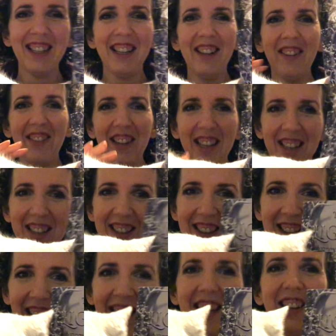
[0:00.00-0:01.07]
What do you
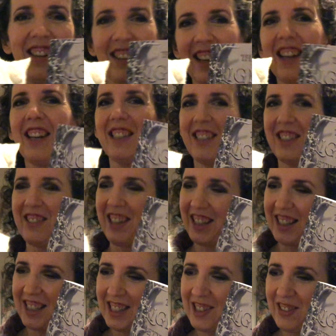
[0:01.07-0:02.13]
think? You think I should read
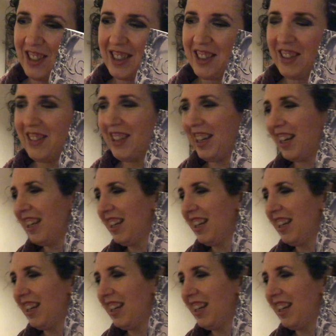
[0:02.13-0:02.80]
this one, don't you?